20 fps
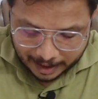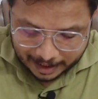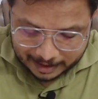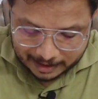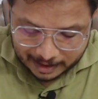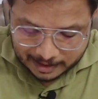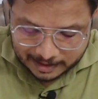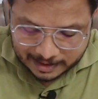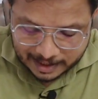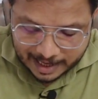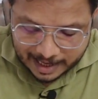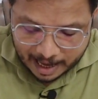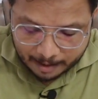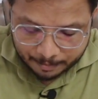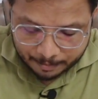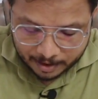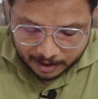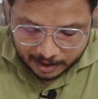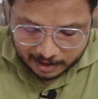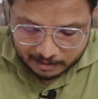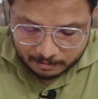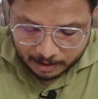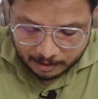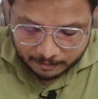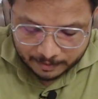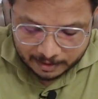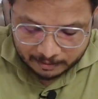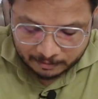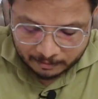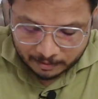energy gap in
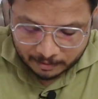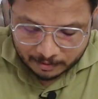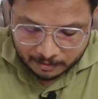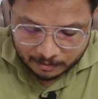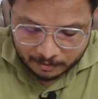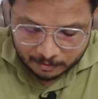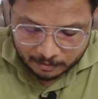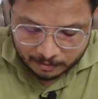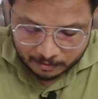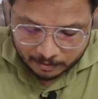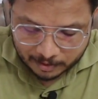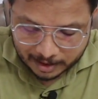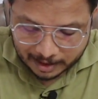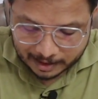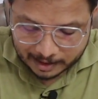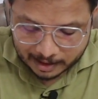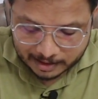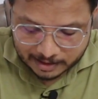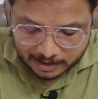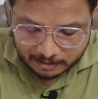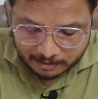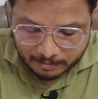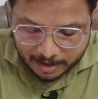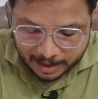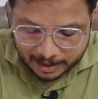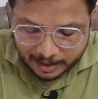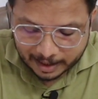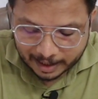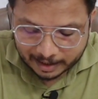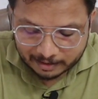between conduction
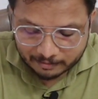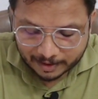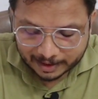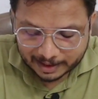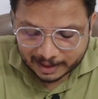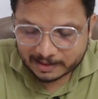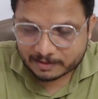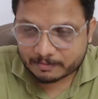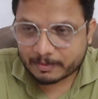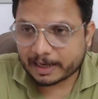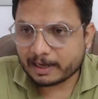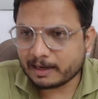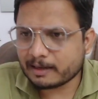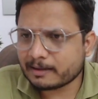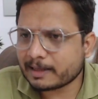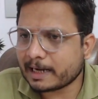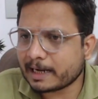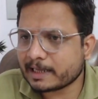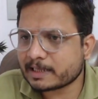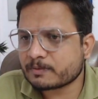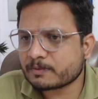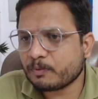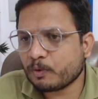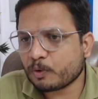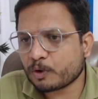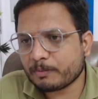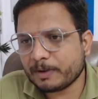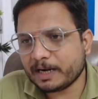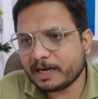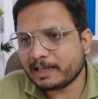band and valence band, that is
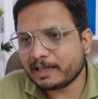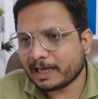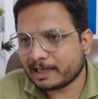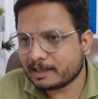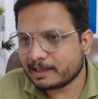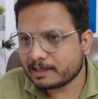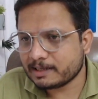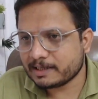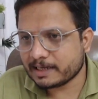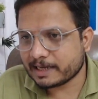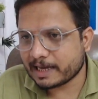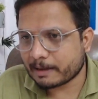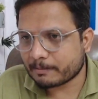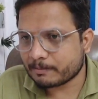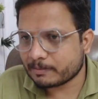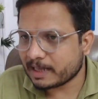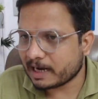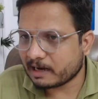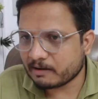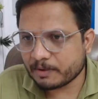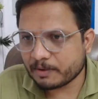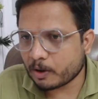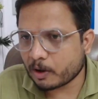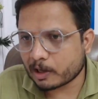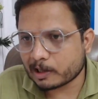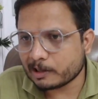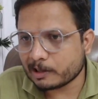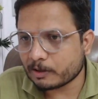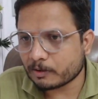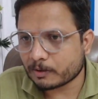forbidden energy gap that we
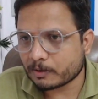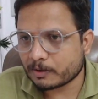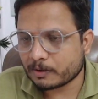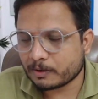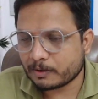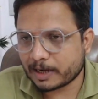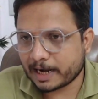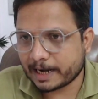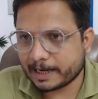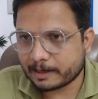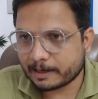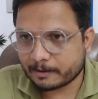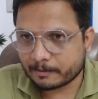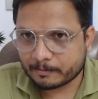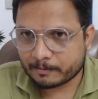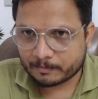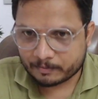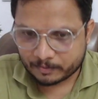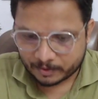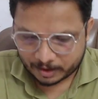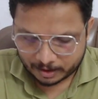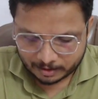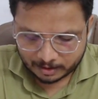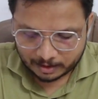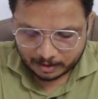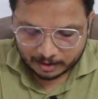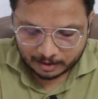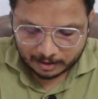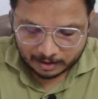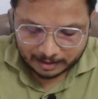all know, right?
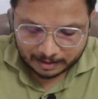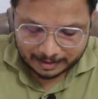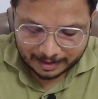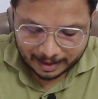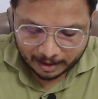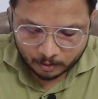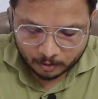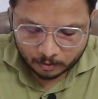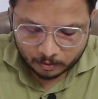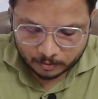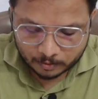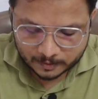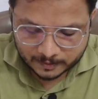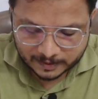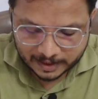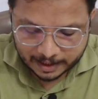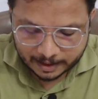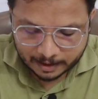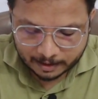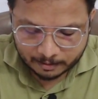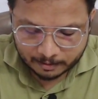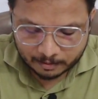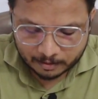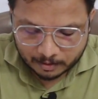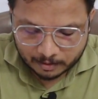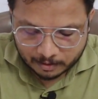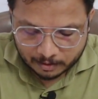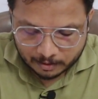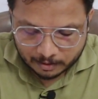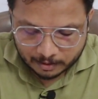Now see
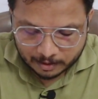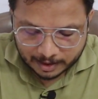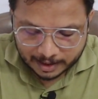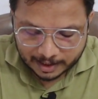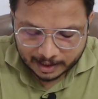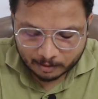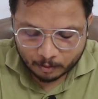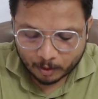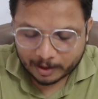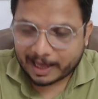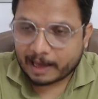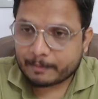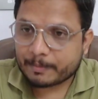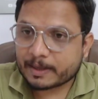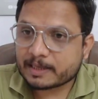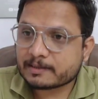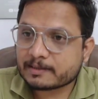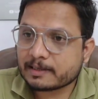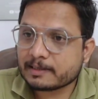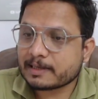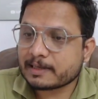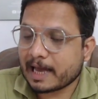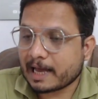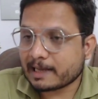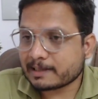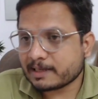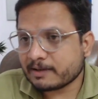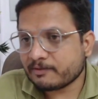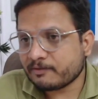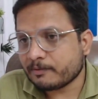here what happens is
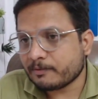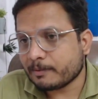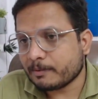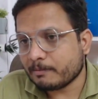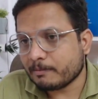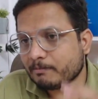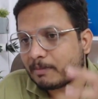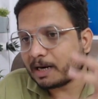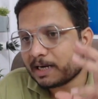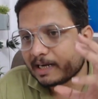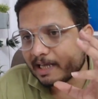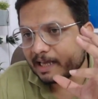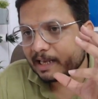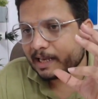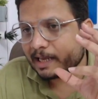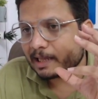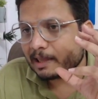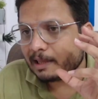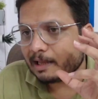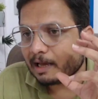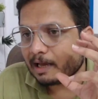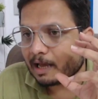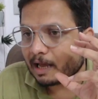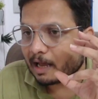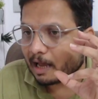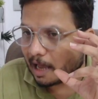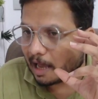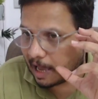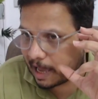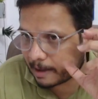as if material
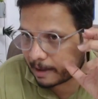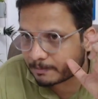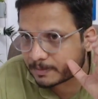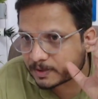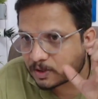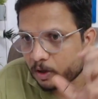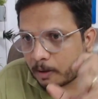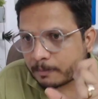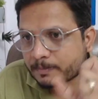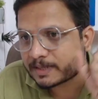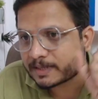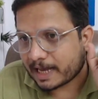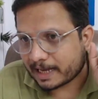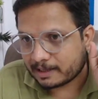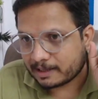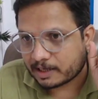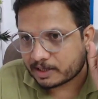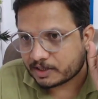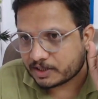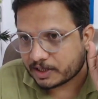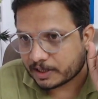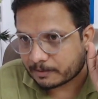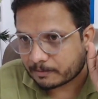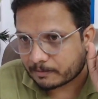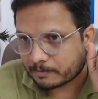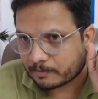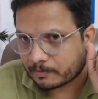absorbs energy.